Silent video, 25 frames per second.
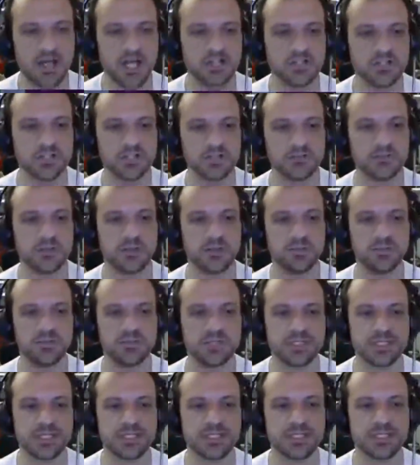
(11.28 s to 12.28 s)

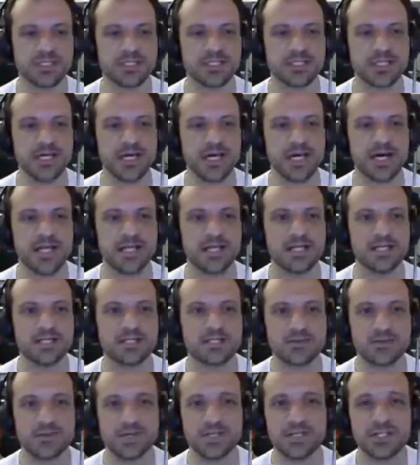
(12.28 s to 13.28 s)
underrepresented. And that's
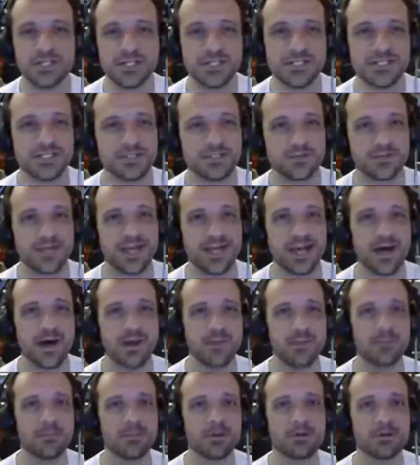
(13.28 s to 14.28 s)
strange considering
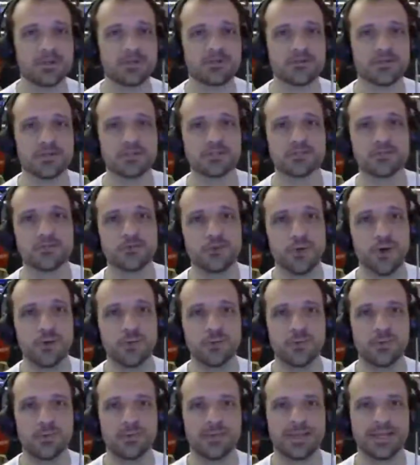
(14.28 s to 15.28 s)
how most of us grew
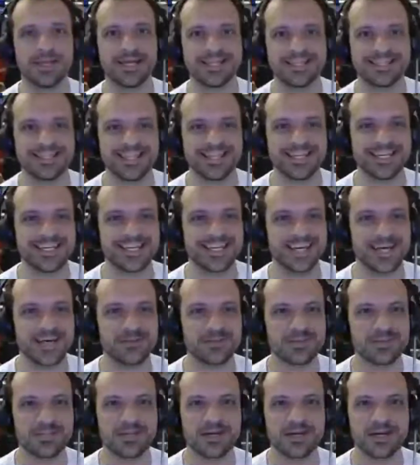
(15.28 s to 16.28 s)
up playing Sega
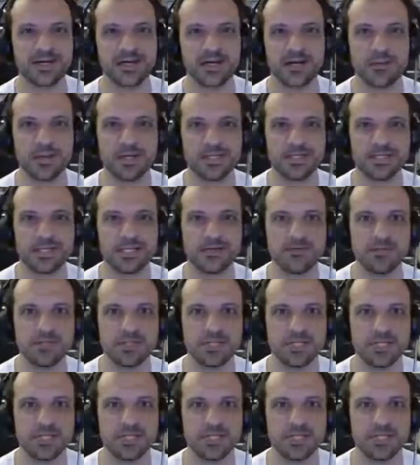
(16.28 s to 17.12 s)
games, and I cut my teeth on the